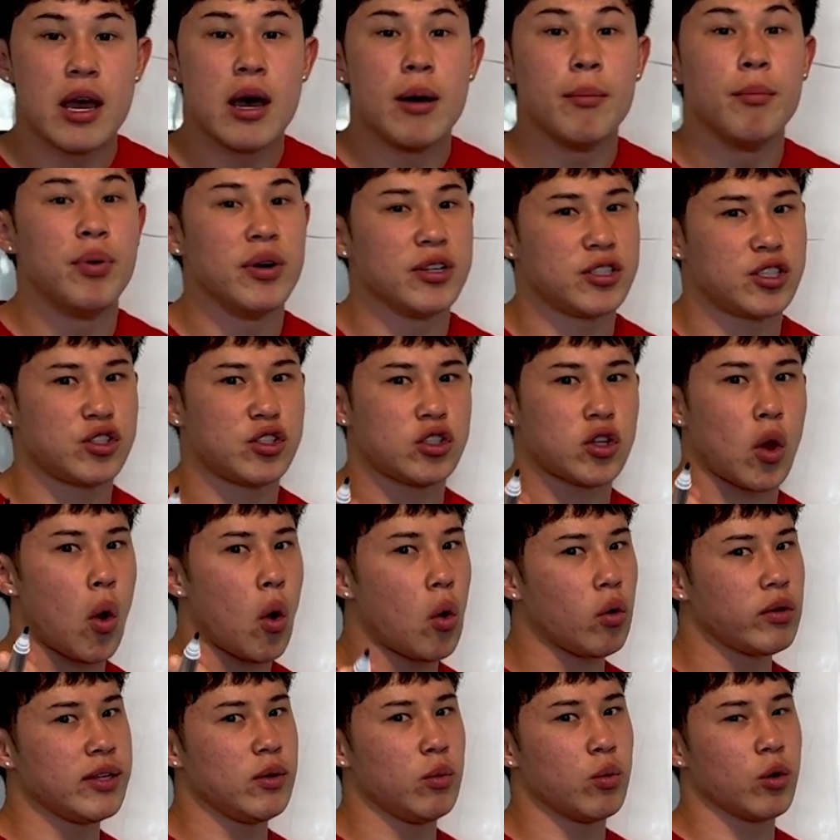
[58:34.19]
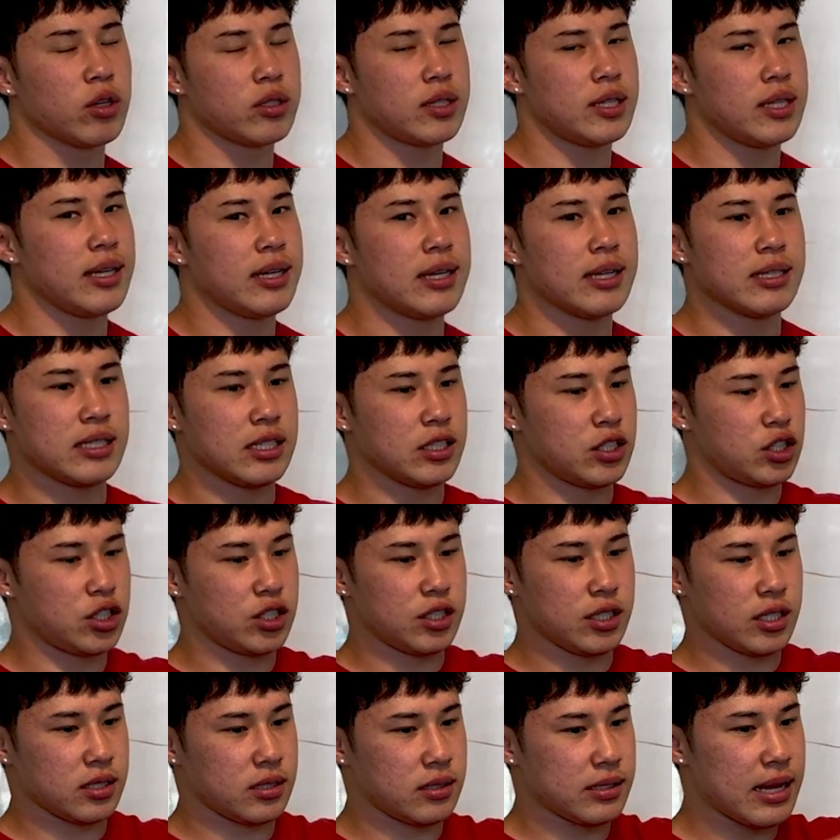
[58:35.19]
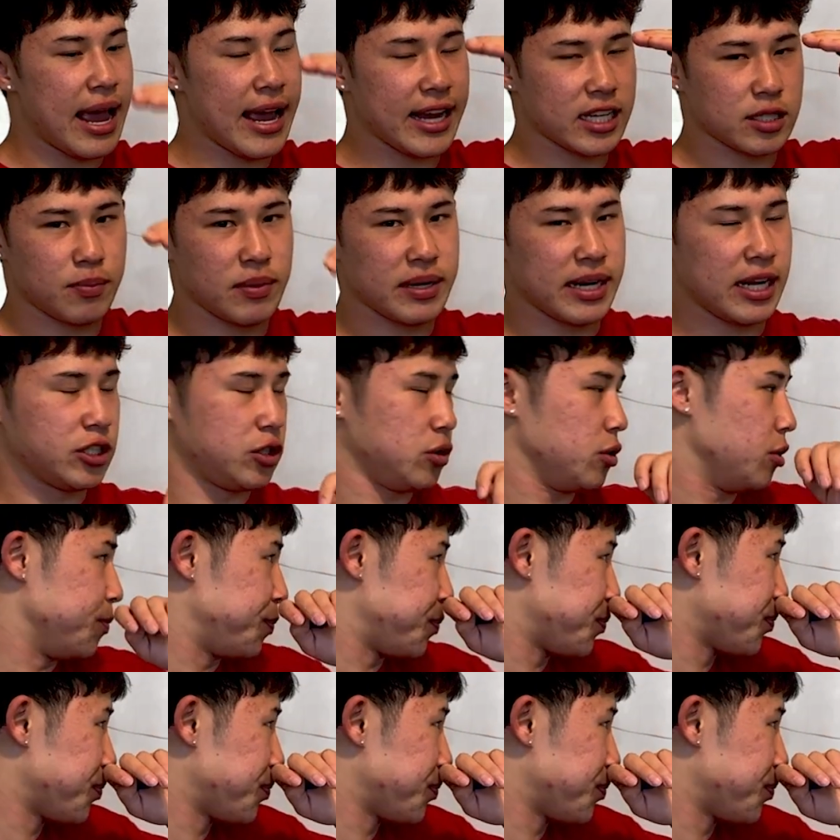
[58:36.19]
But it's totally worth it because it's just exponential.